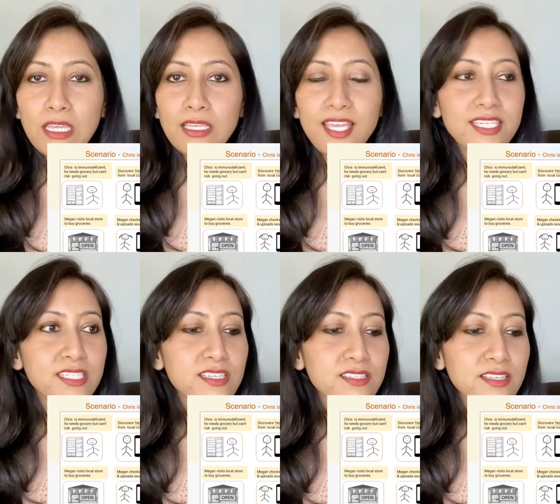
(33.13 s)
it
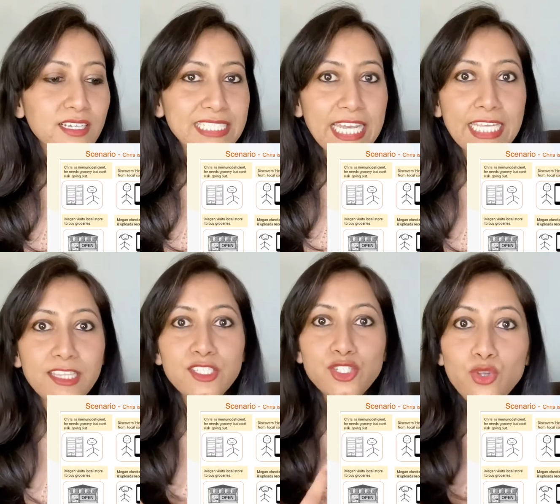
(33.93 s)
is telling the
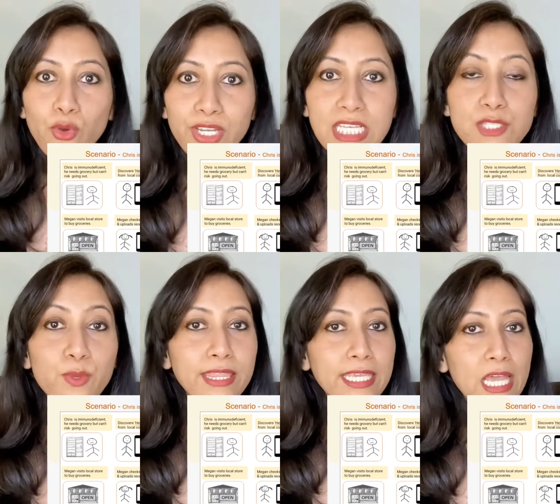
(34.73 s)
stories with the
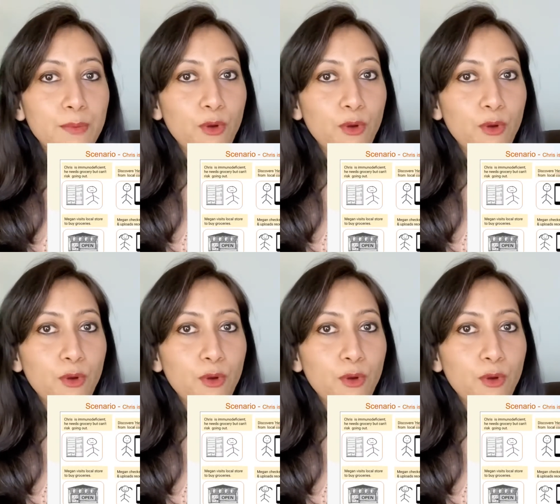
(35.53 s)
help of